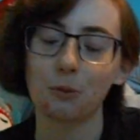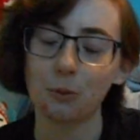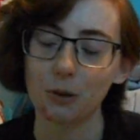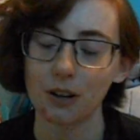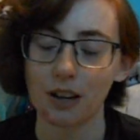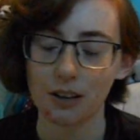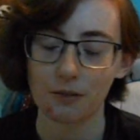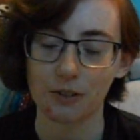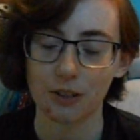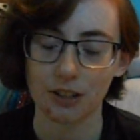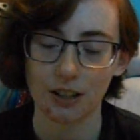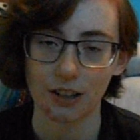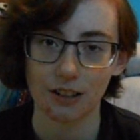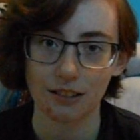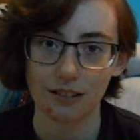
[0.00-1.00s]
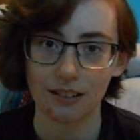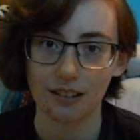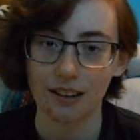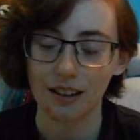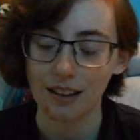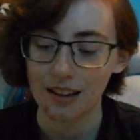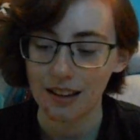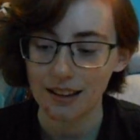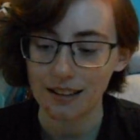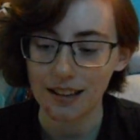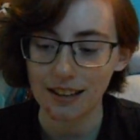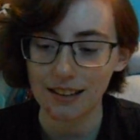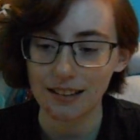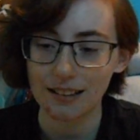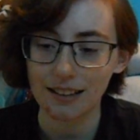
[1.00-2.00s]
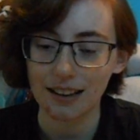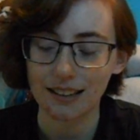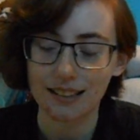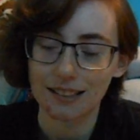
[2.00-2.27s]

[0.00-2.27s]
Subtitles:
We're not for certain, and I